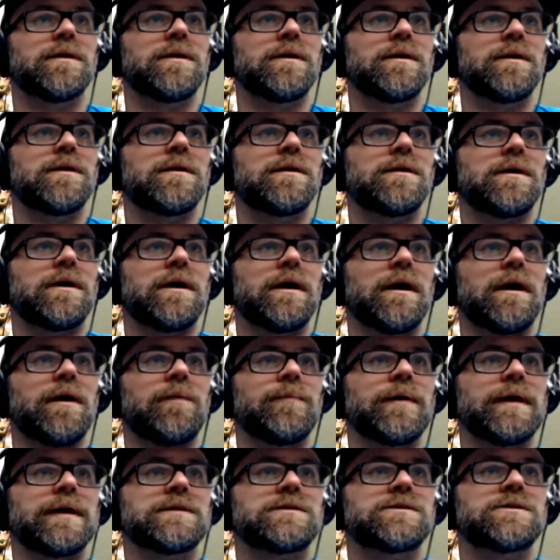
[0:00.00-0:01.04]

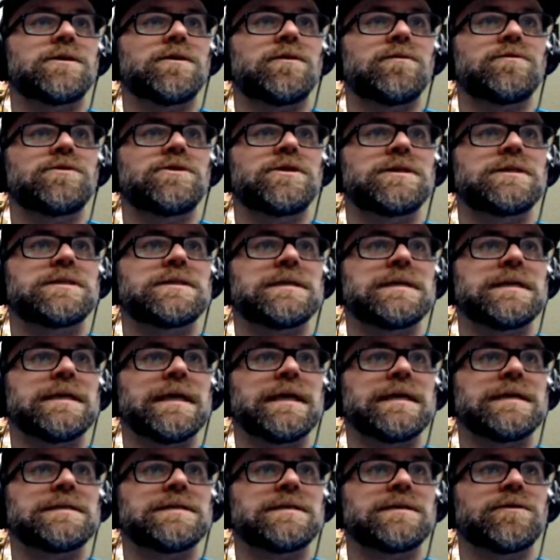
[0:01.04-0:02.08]
And so just in
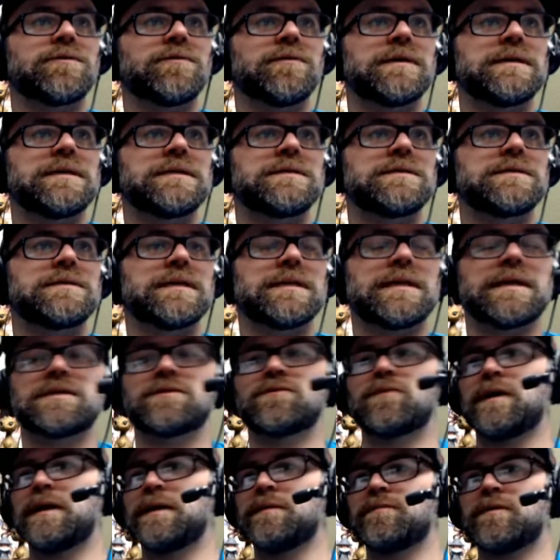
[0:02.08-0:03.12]
case there is, that's
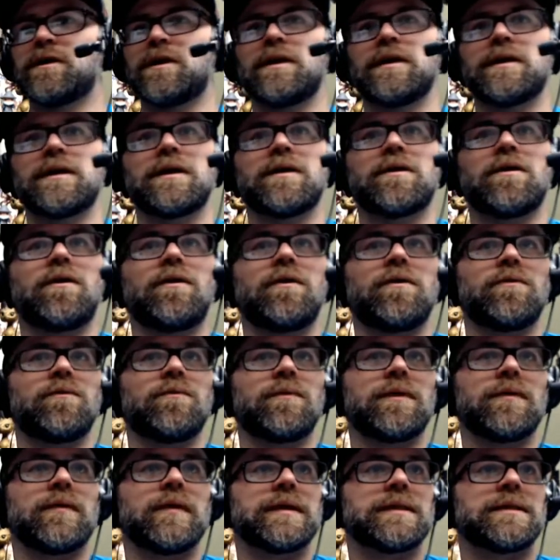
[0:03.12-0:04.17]
why I'm cutting it all the way
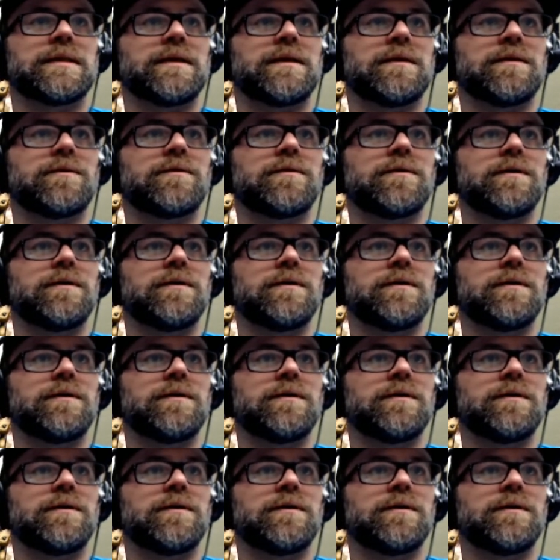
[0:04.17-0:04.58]
right there.